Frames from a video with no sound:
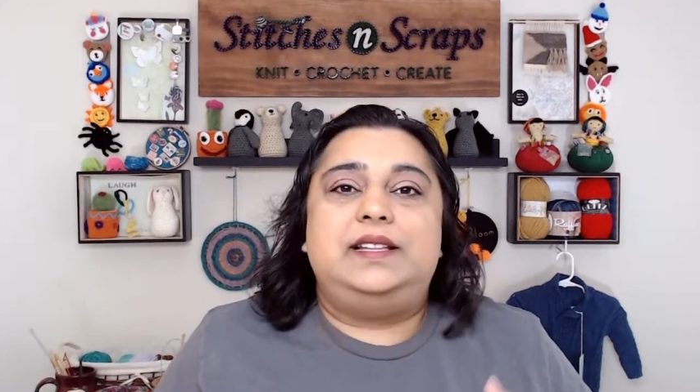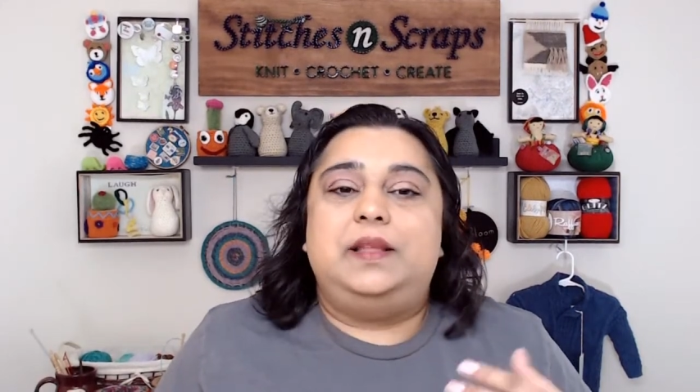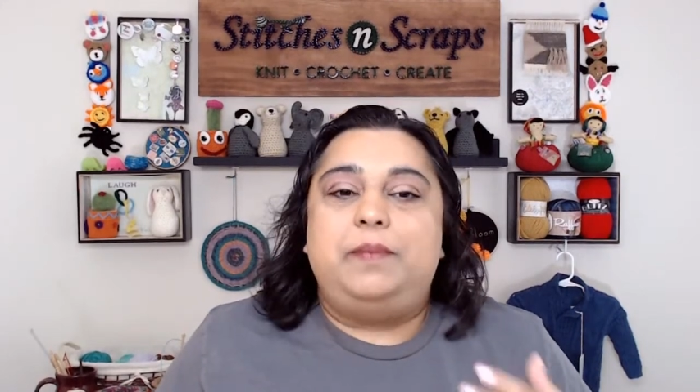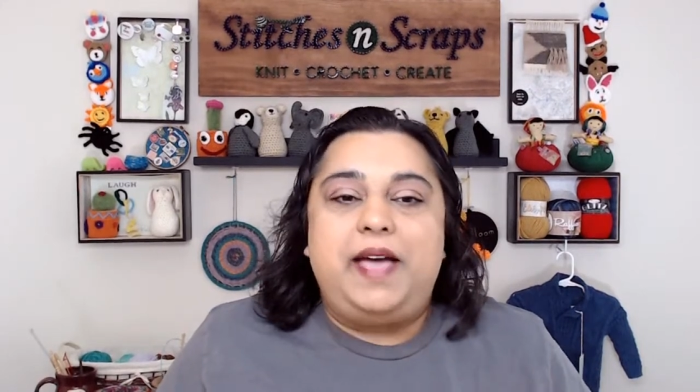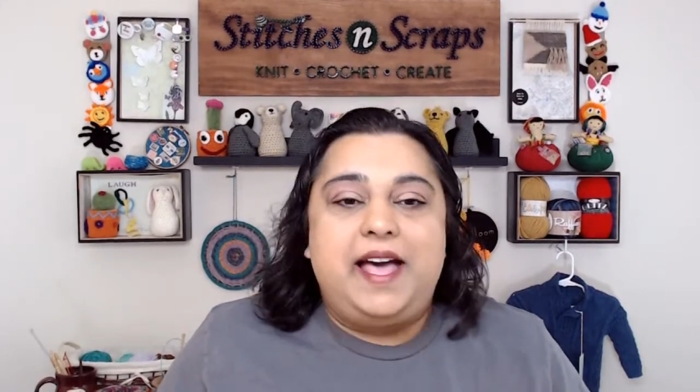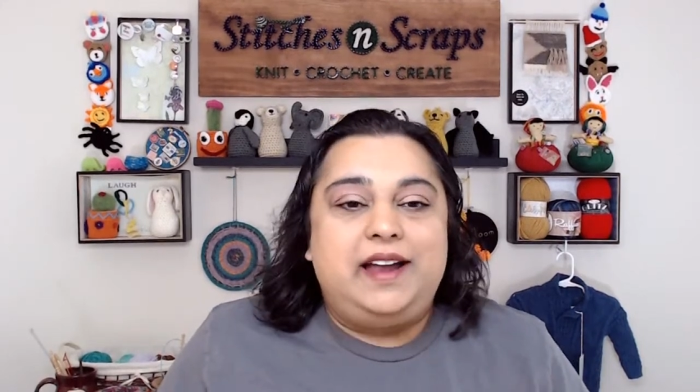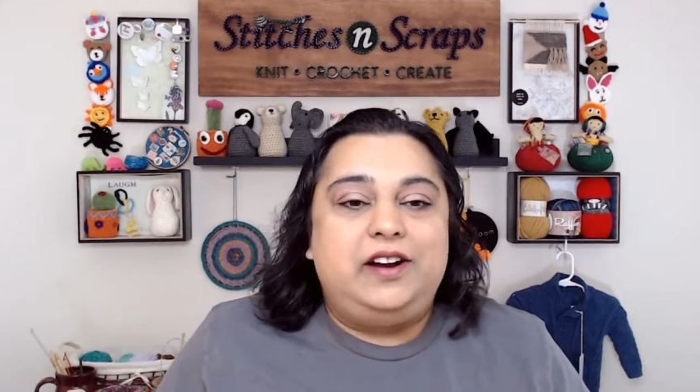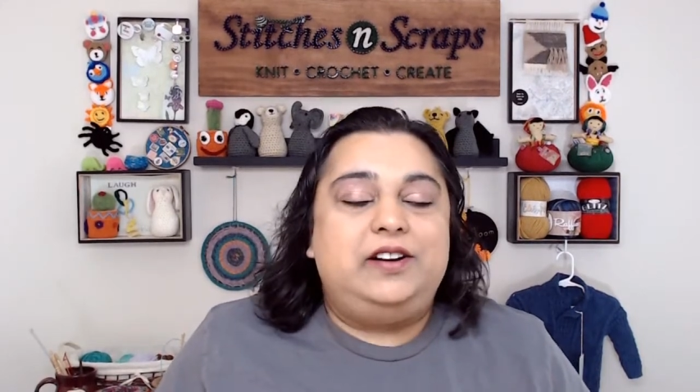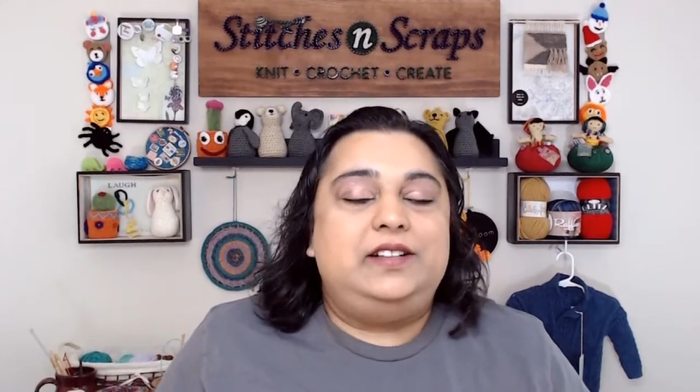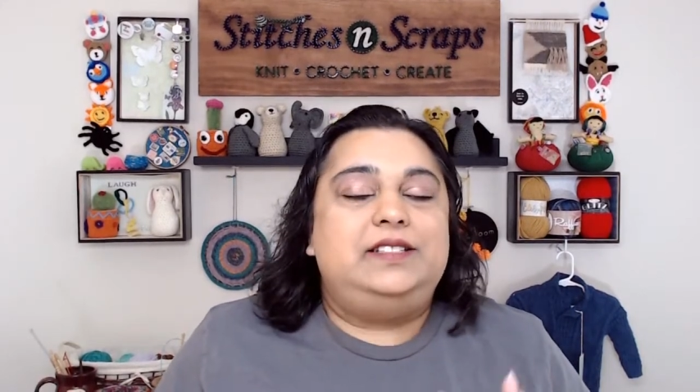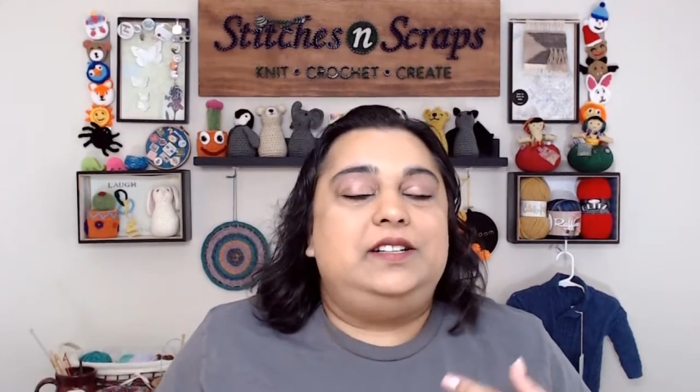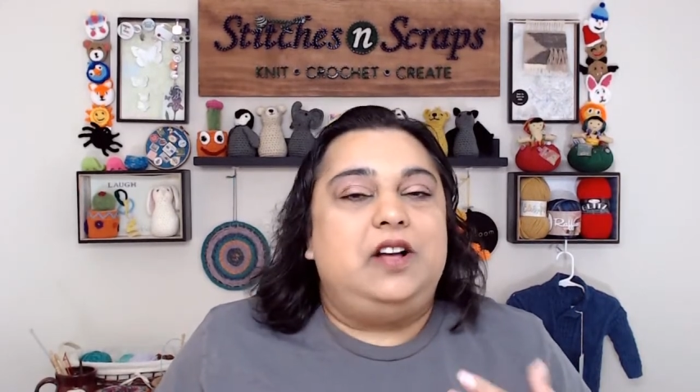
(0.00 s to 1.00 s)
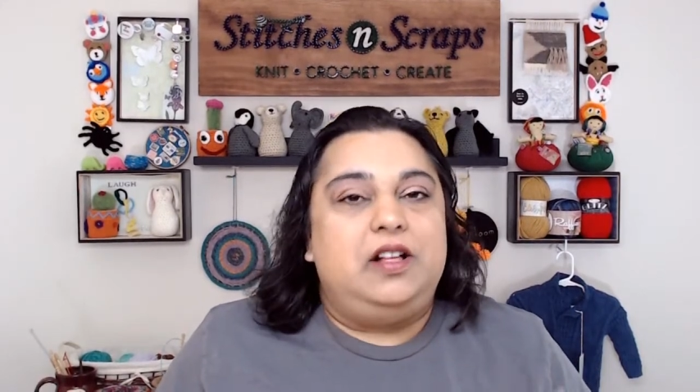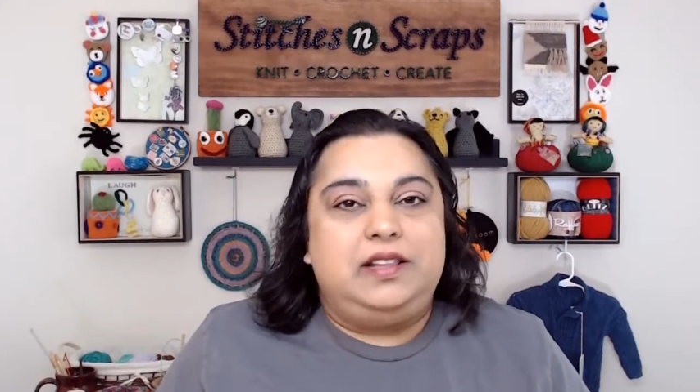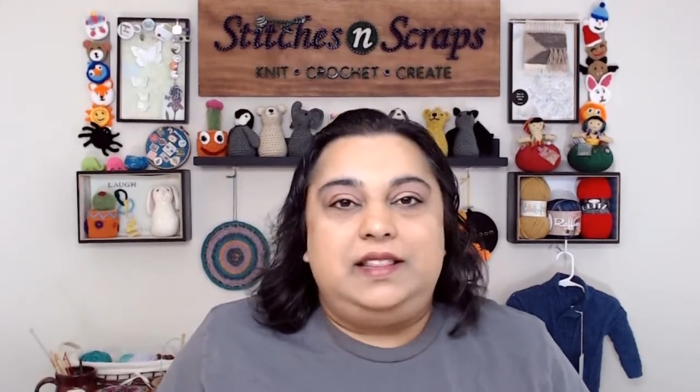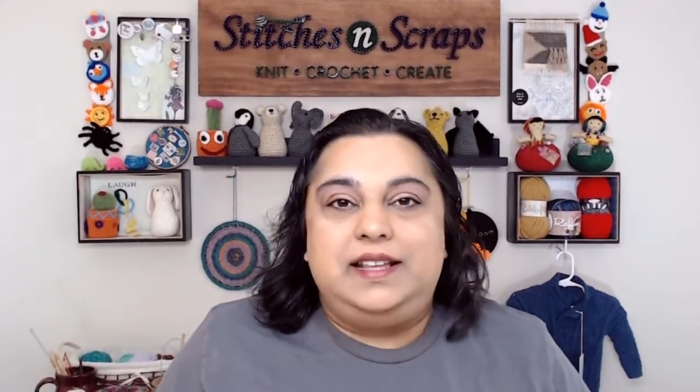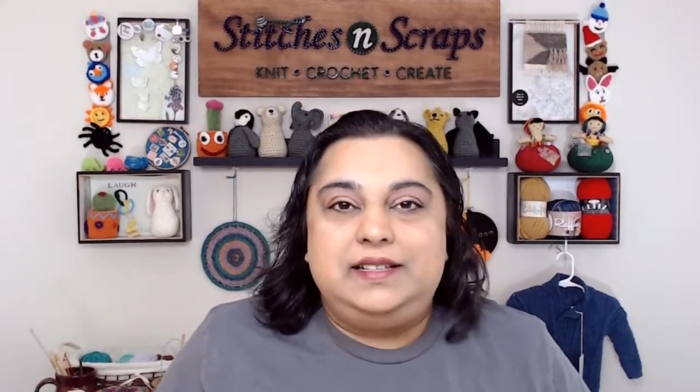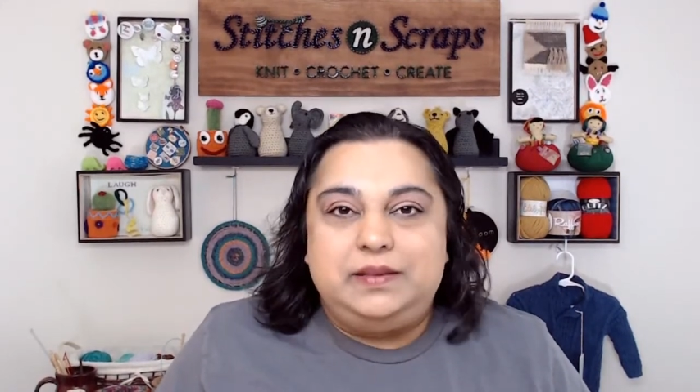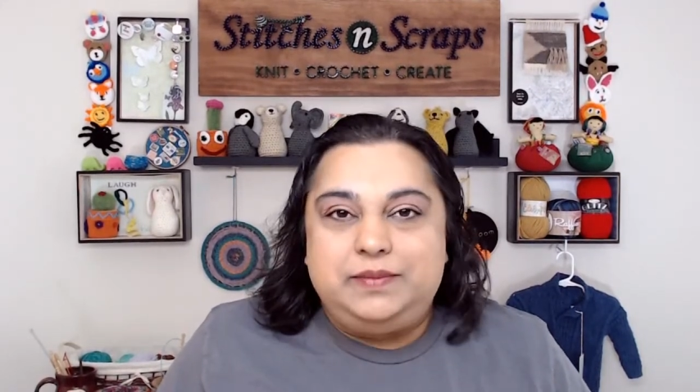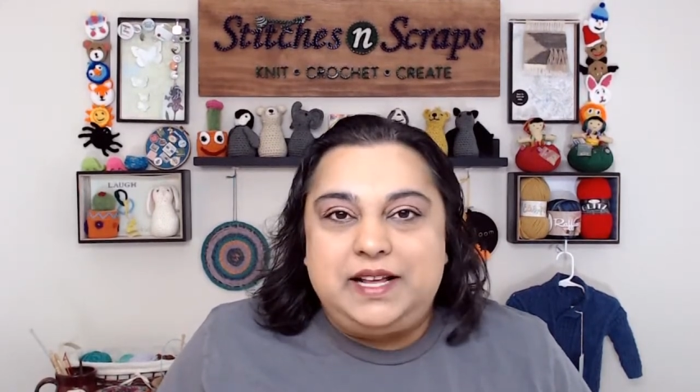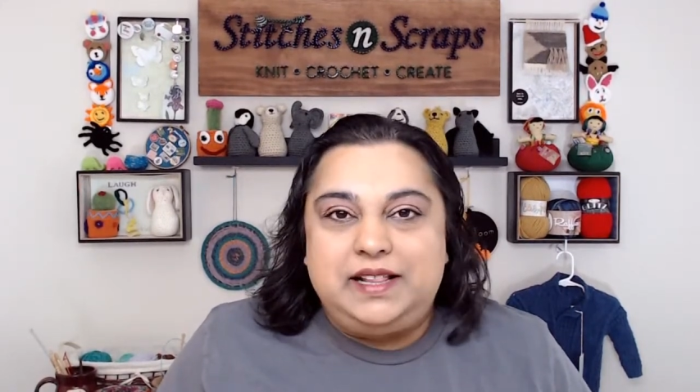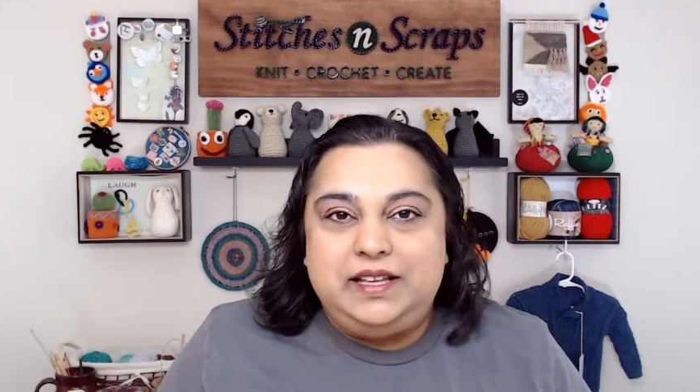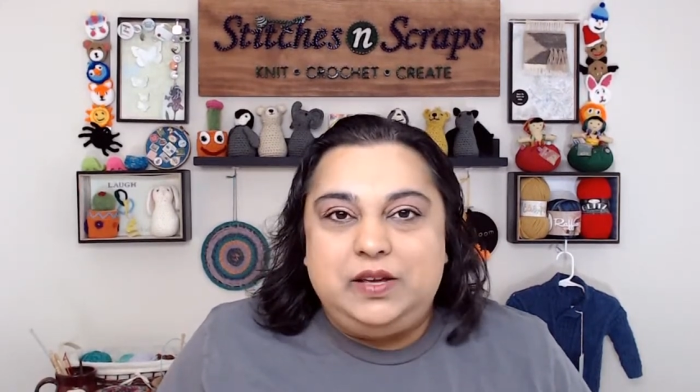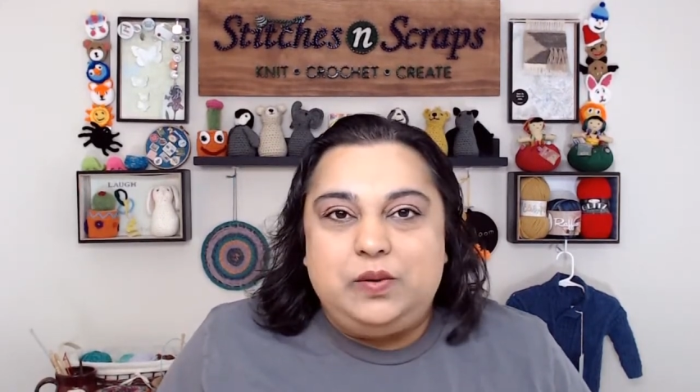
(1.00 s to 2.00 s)
and the patterns and all the things I'm
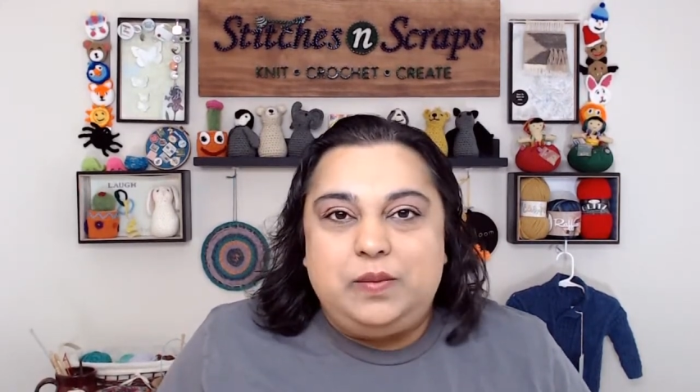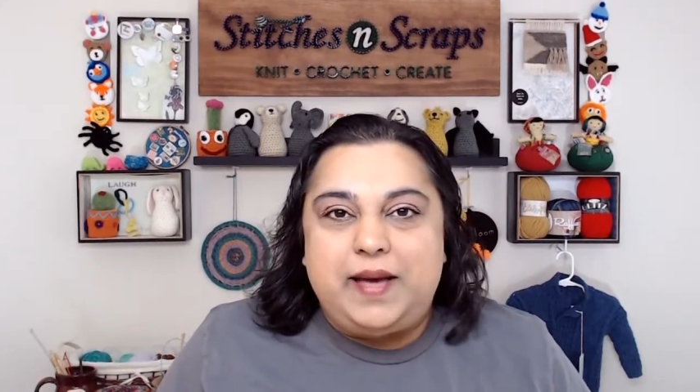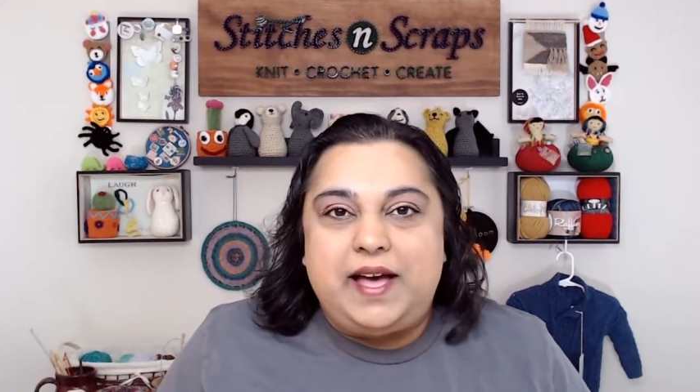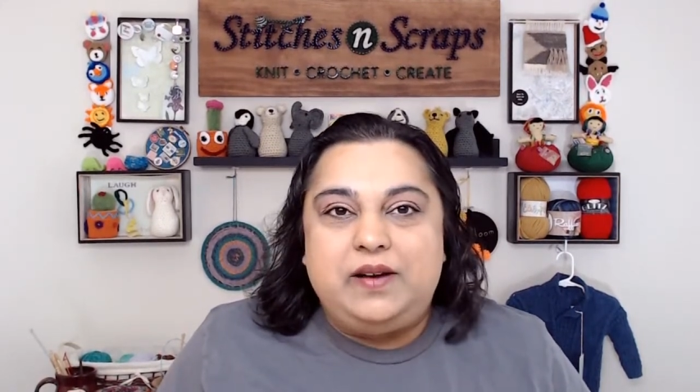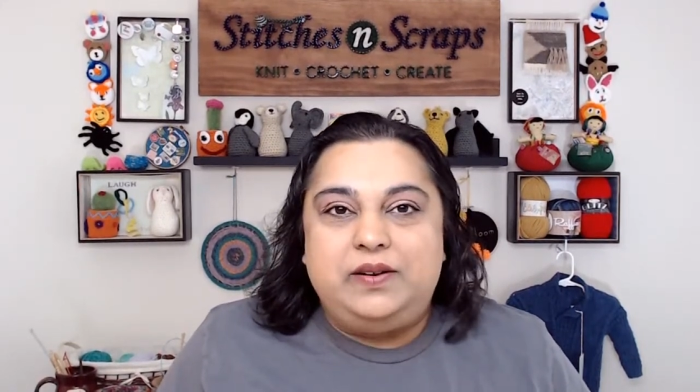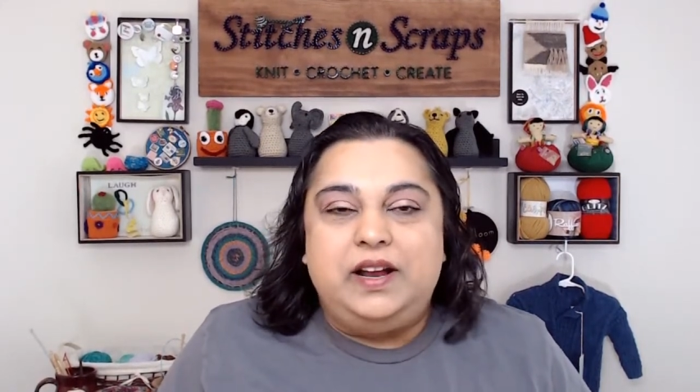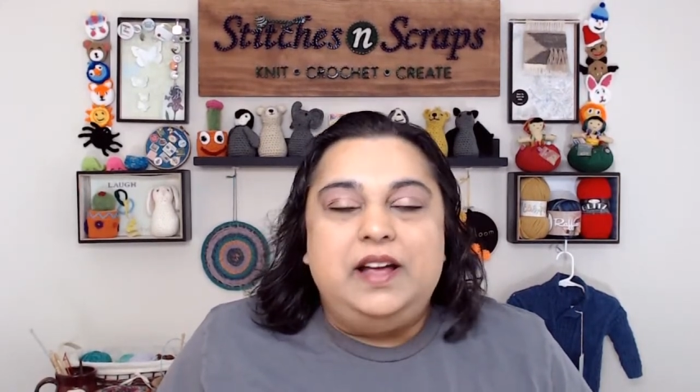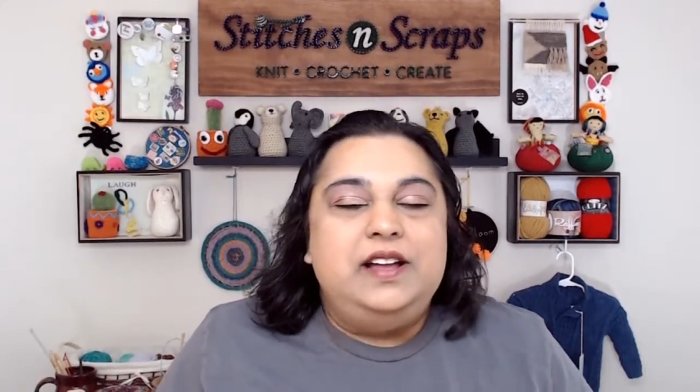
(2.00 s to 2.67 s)
telling you about,